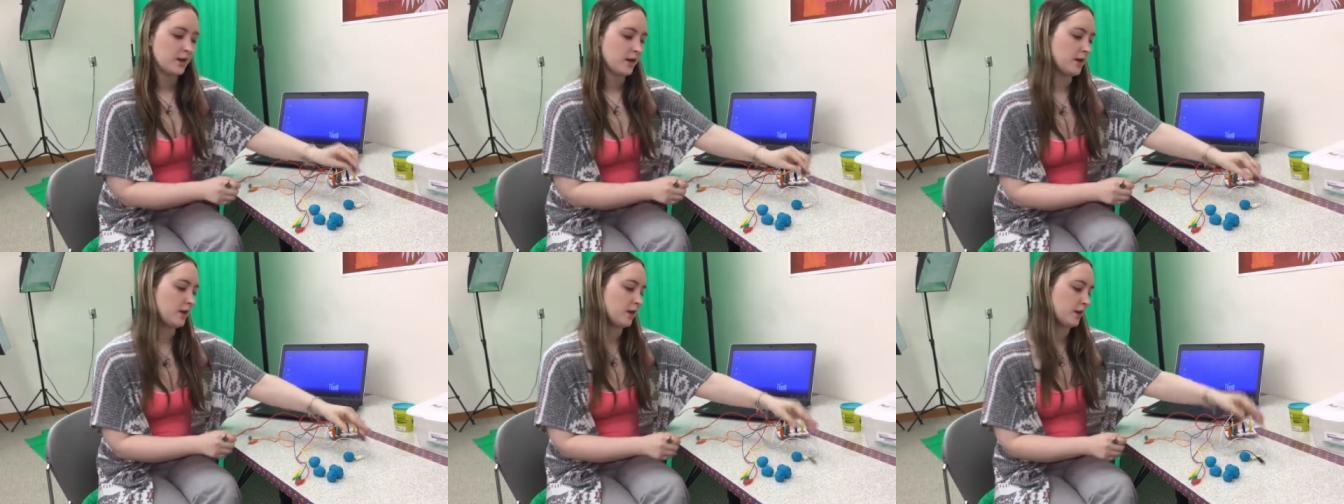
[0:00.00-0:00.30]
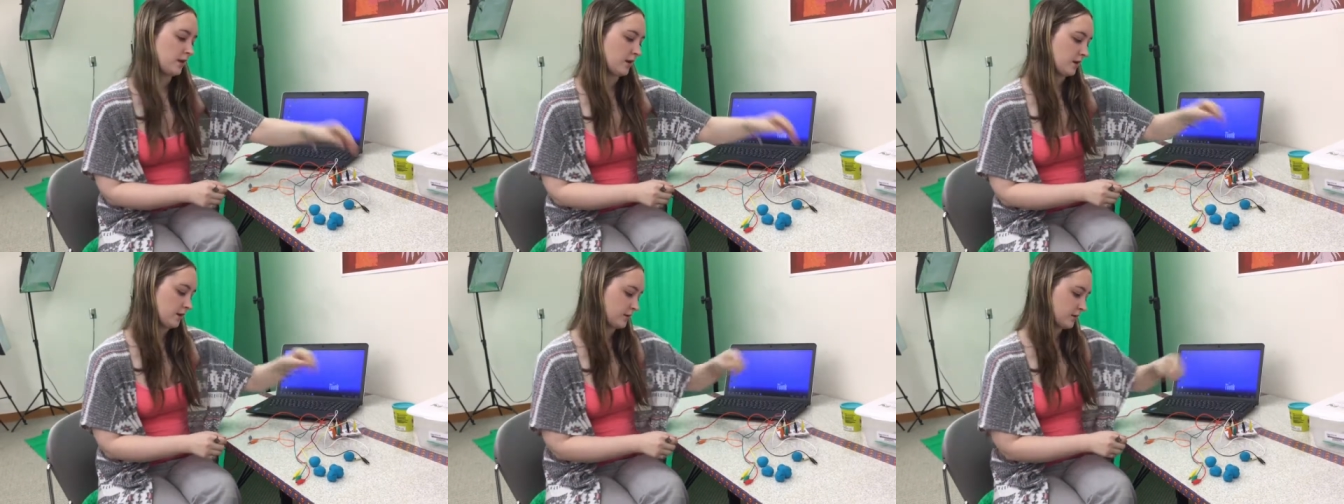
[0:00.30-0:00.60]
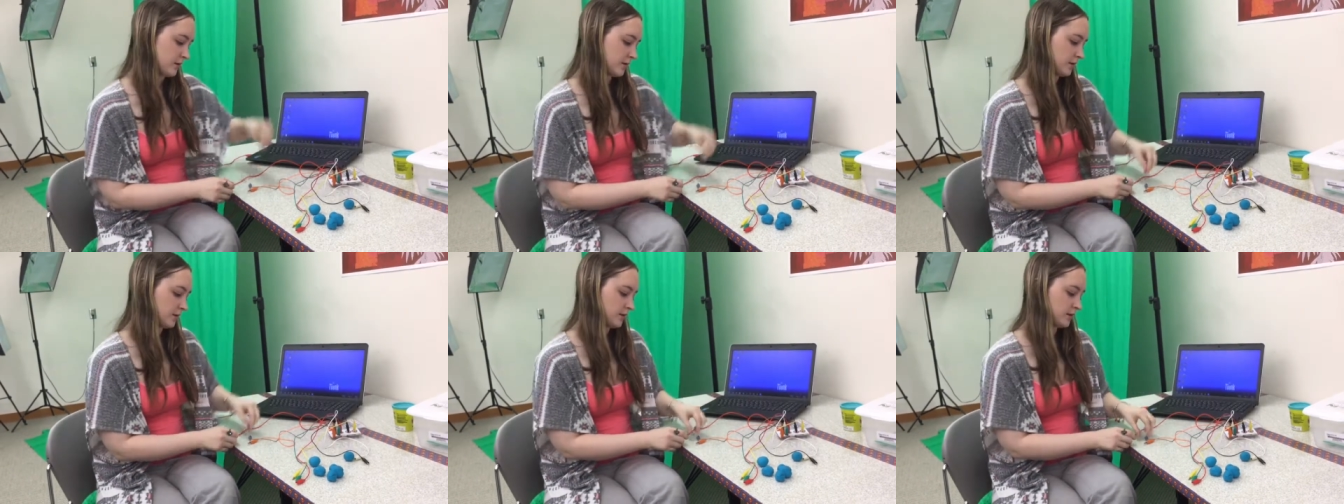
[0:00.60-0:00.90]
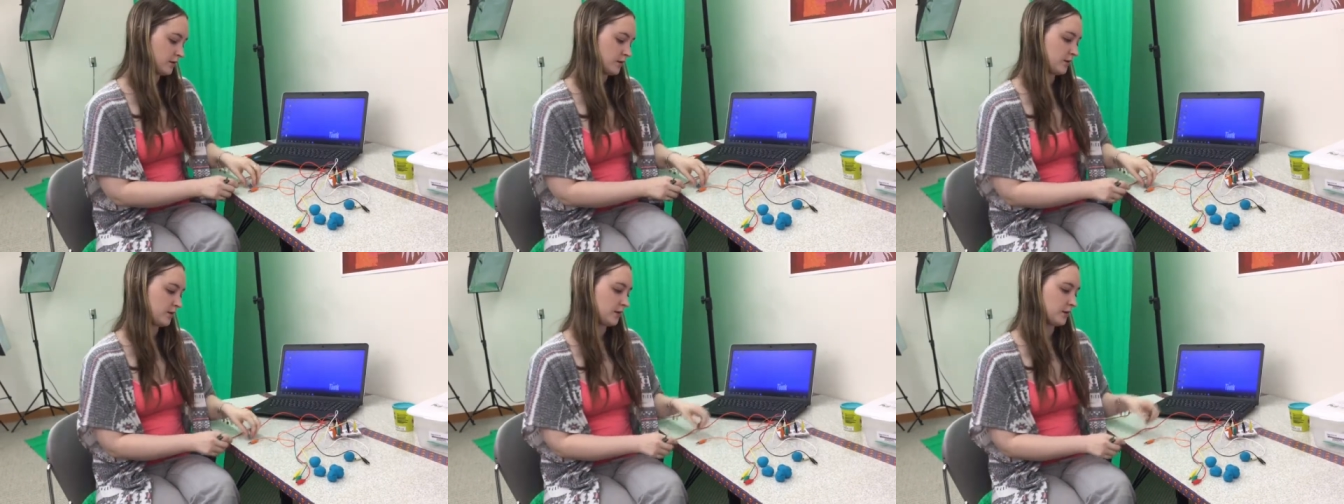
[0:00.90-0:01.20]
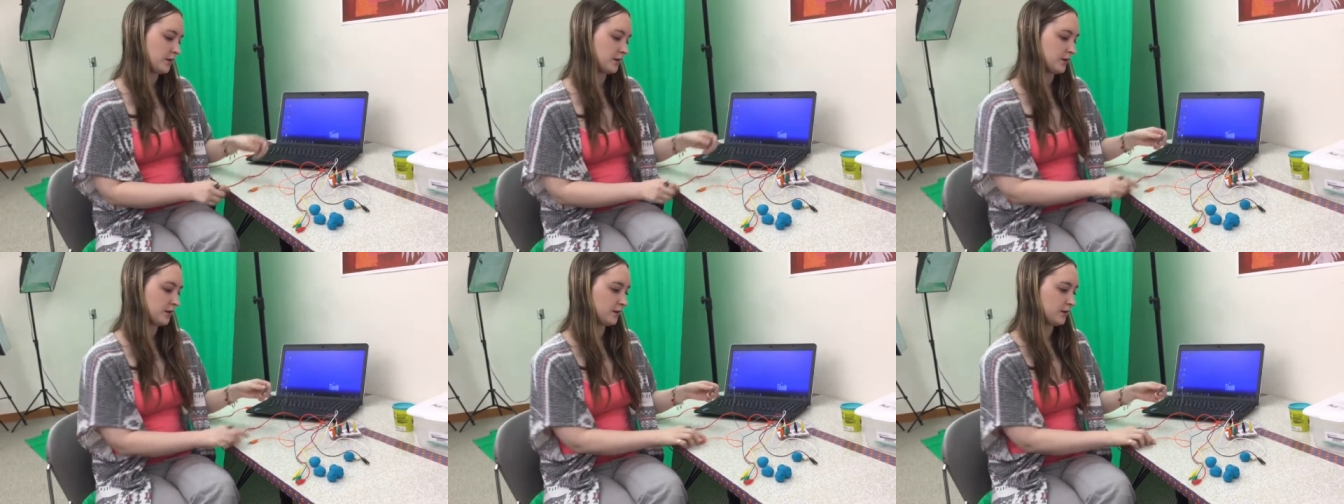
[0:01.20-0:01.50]
and
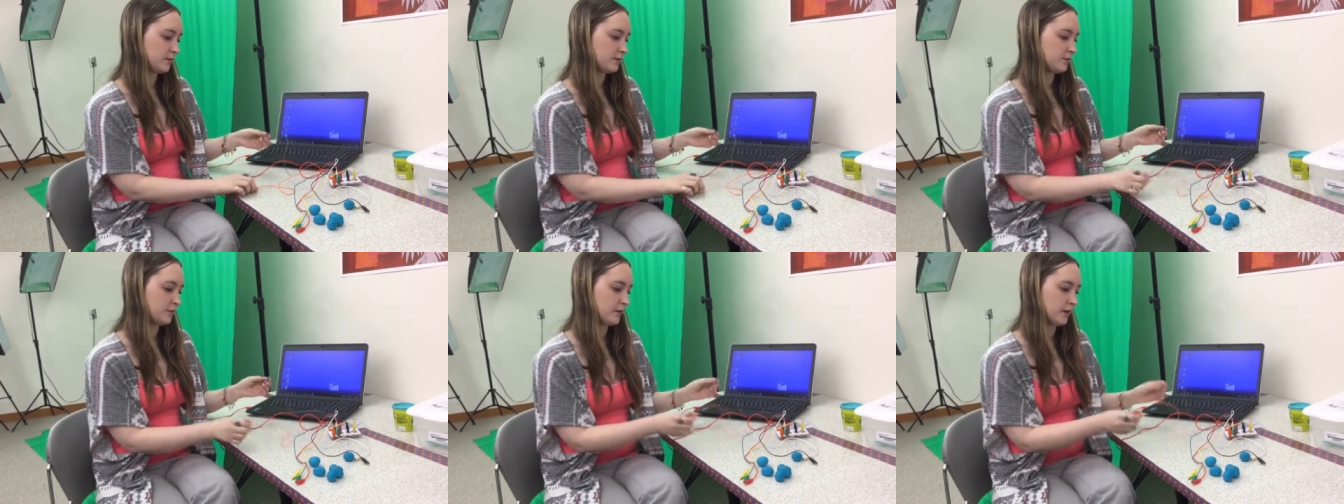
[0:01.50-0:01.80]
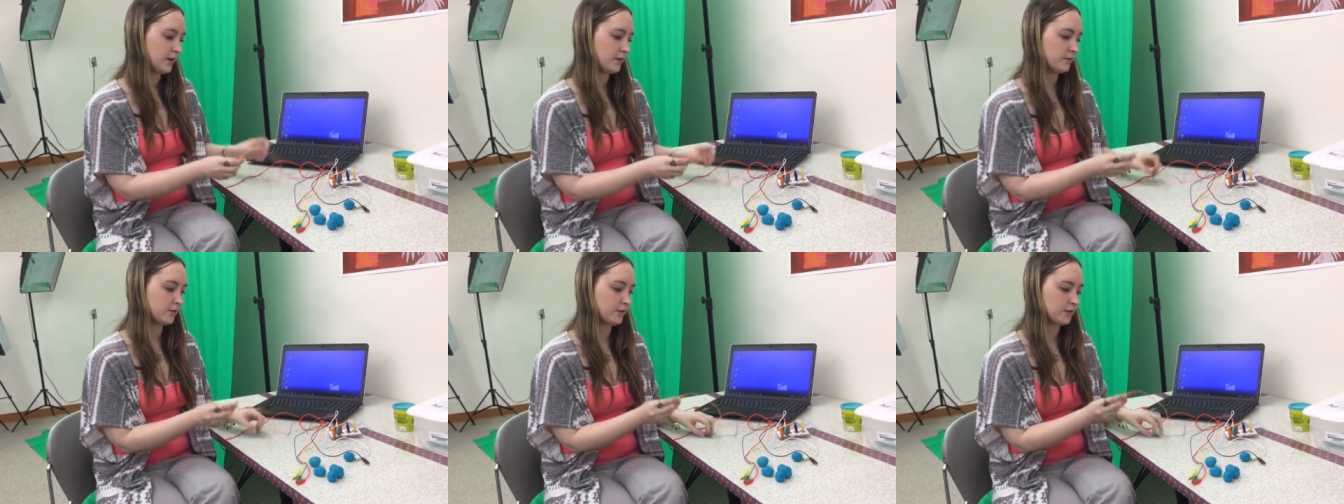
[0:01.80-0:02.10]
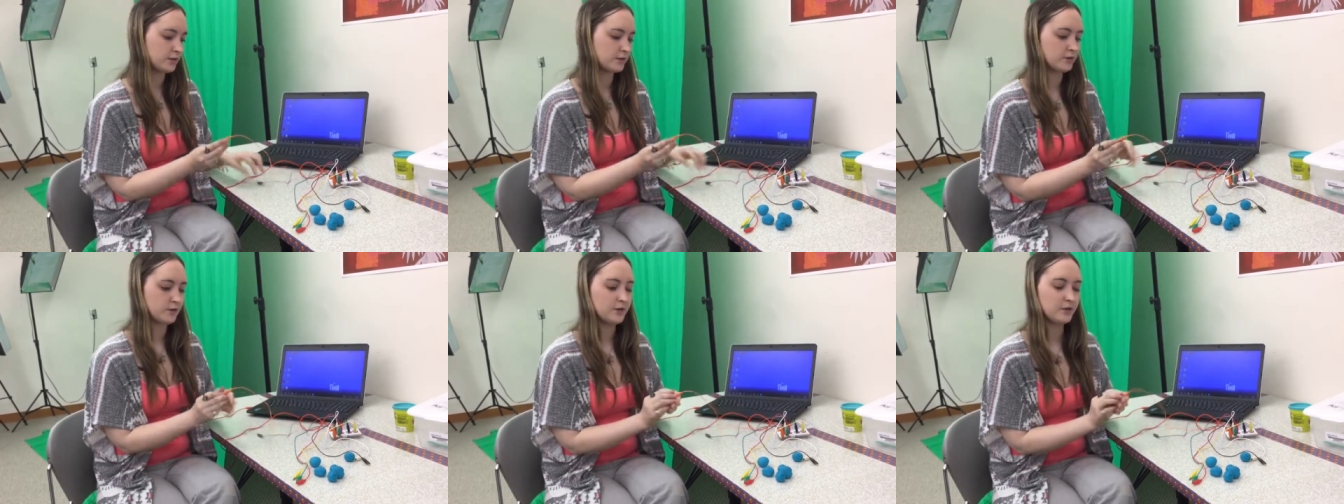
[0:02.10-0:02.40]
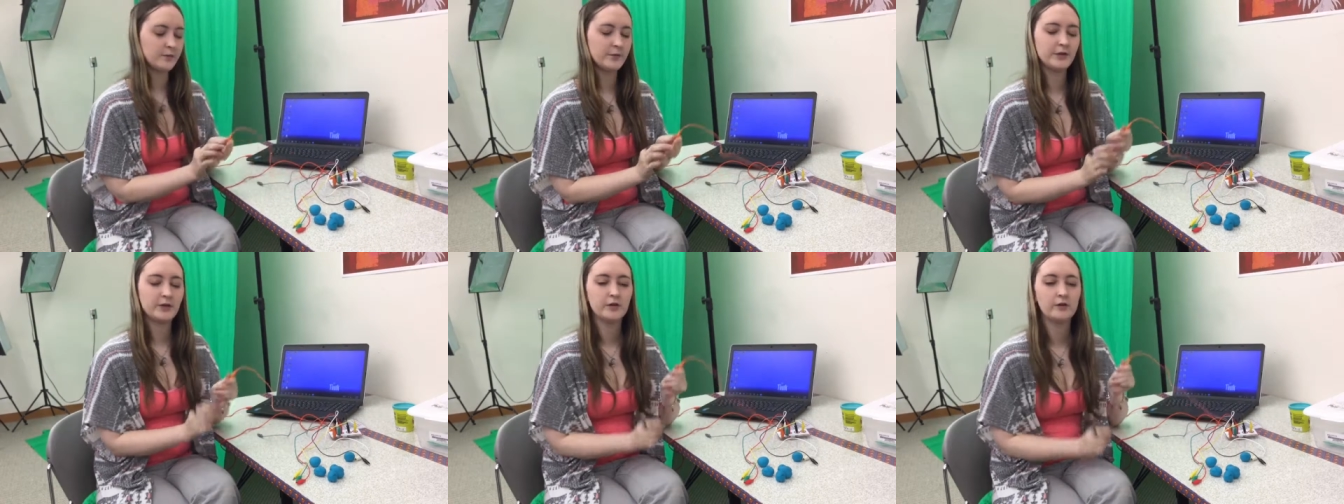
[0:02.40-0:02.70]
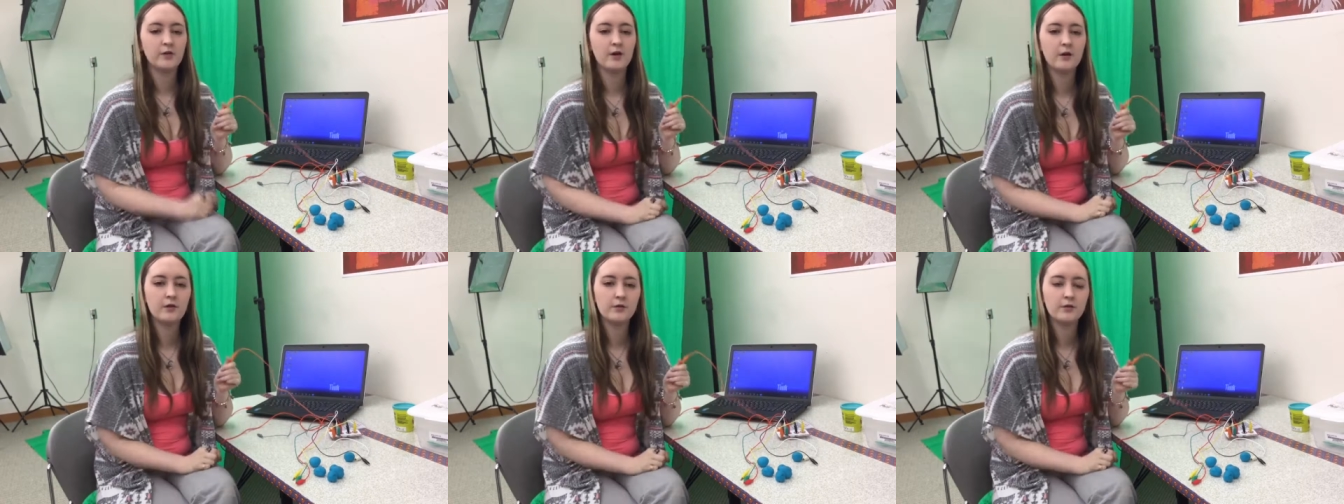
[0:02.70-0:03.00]
then whoever is going to be the
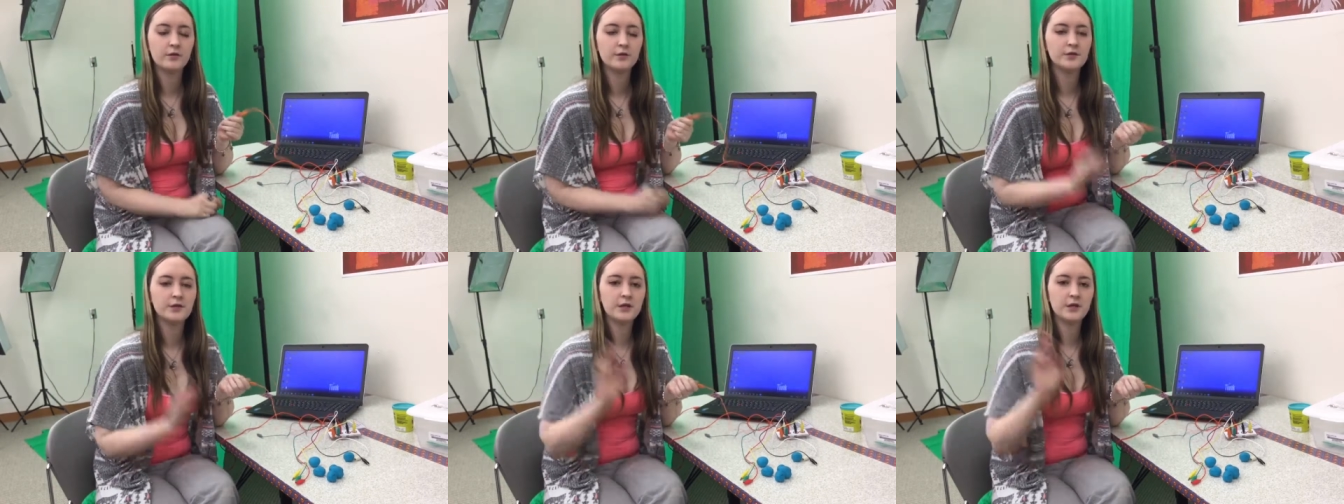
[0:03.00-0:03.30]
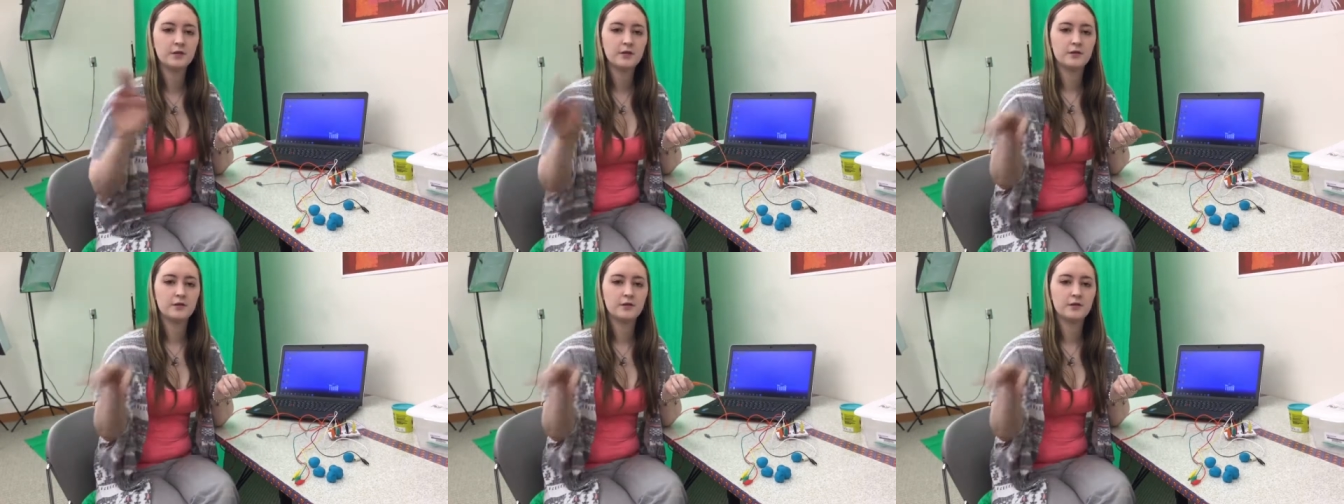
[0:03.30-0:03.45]
ground holds it,